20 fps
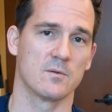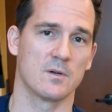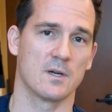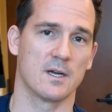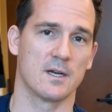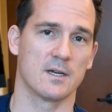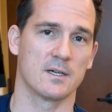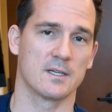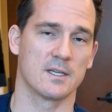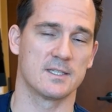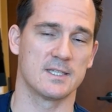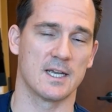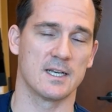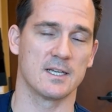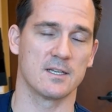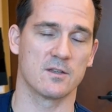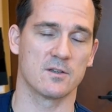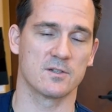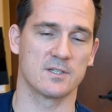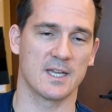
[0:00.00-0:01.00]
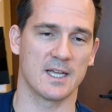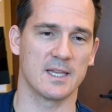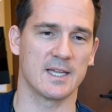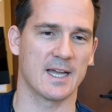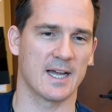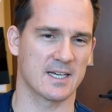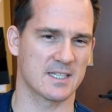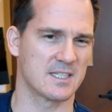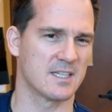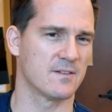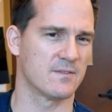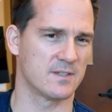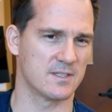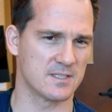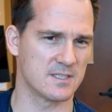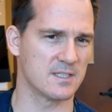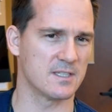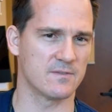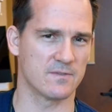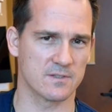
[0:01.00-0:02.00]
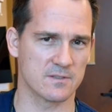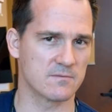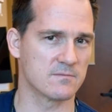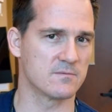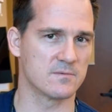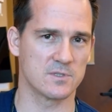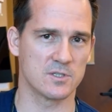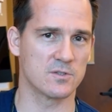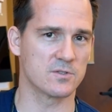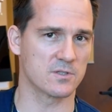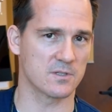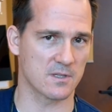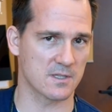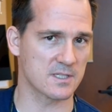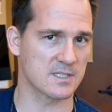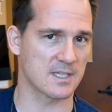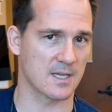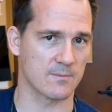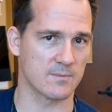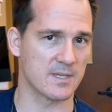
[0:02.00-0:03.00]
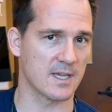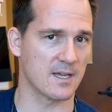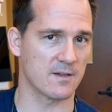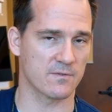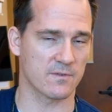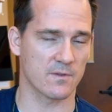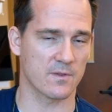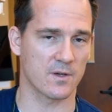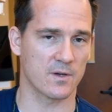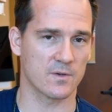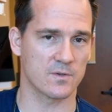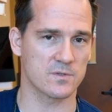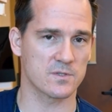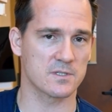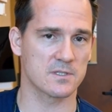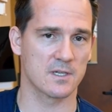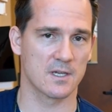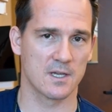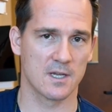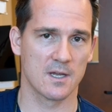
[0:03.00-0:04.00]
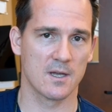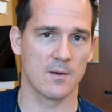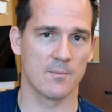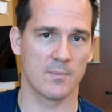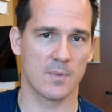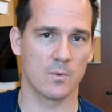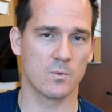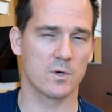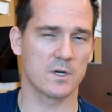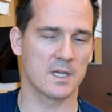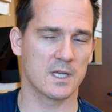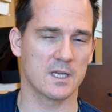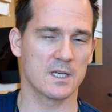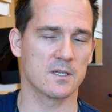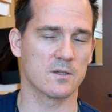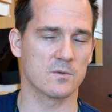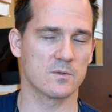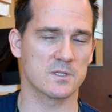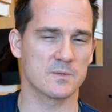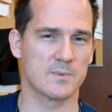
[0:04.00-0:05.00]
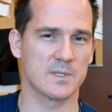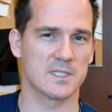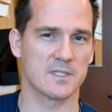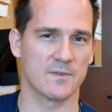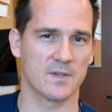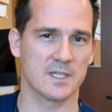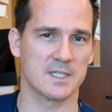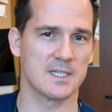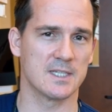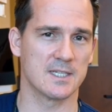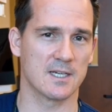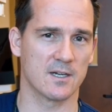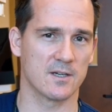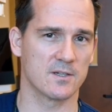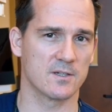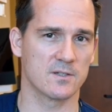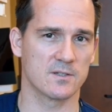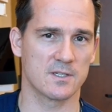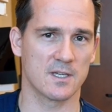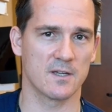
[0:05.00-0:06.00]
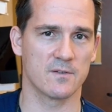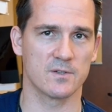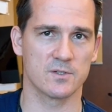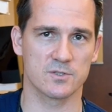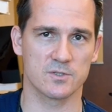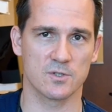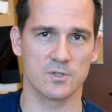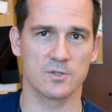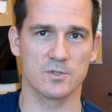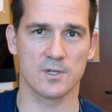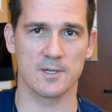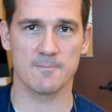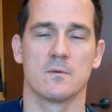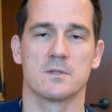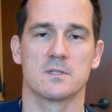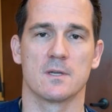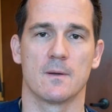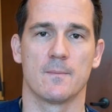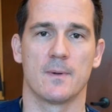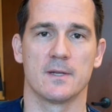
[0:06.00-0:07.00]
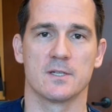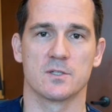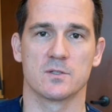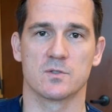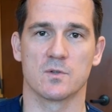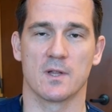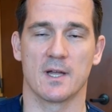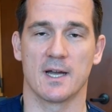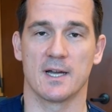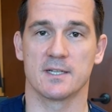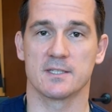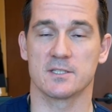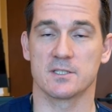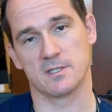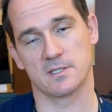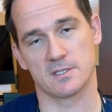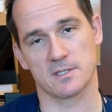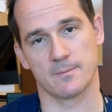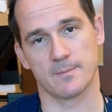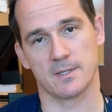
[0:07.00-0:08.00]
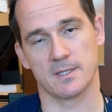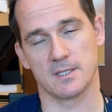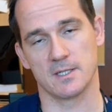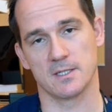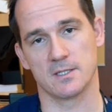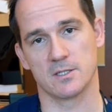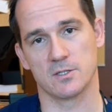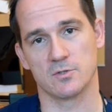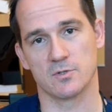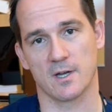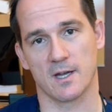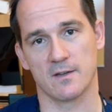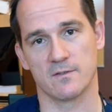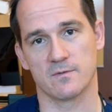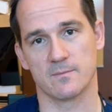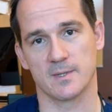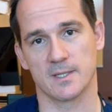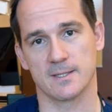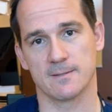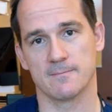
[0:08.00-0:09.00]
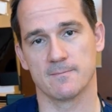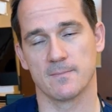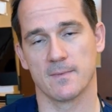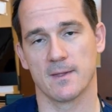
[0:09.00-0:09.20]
uh, attending their daily activities even usually the same day for those but we'll get into specific detail your day of your surgery. Some patients will ask, does somebody need to drive me?